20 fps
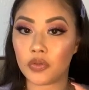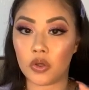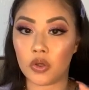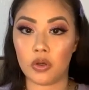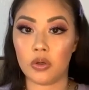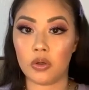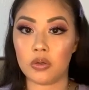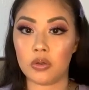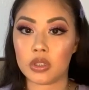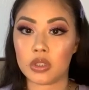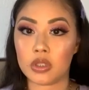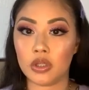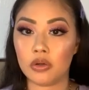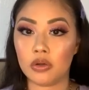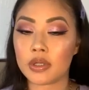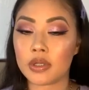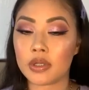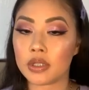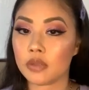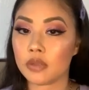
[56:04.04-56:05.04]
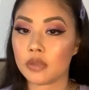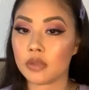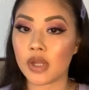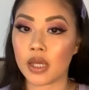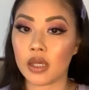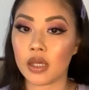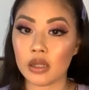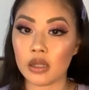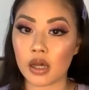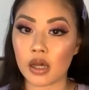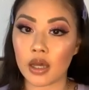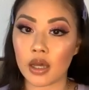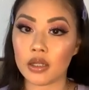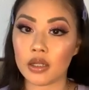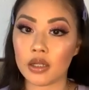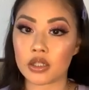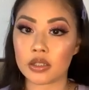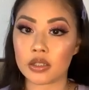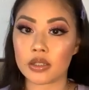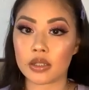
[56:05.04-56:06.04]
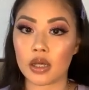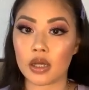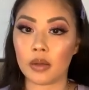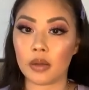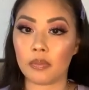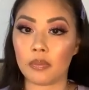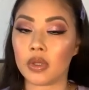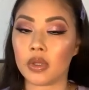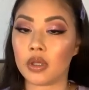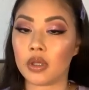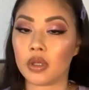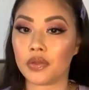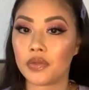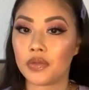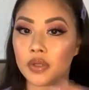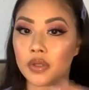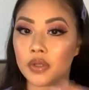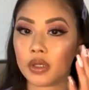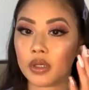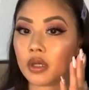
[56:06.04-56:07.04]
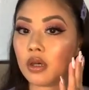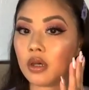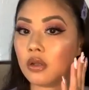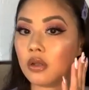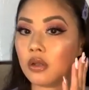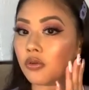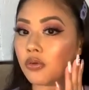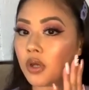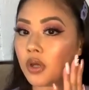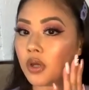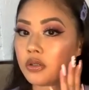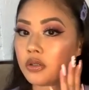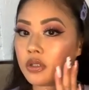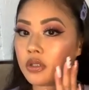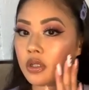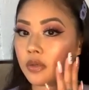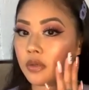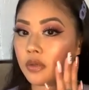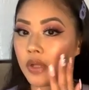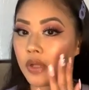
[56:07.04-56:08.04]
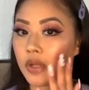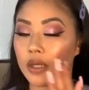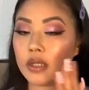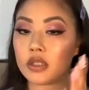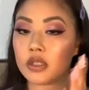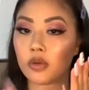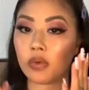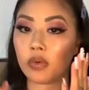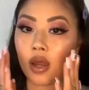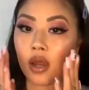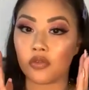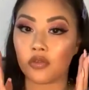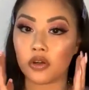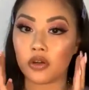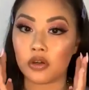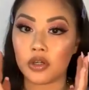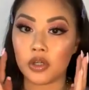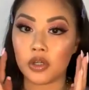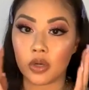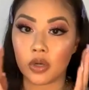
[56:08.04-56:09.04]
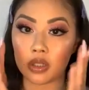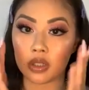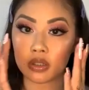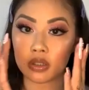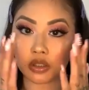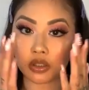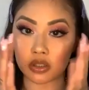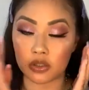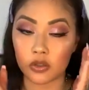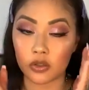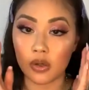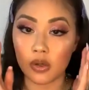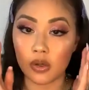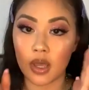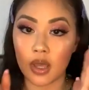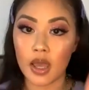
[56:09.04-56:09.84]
those, you don't have to apply a lot. Just get the color correctors and apply it to wherever you want to do.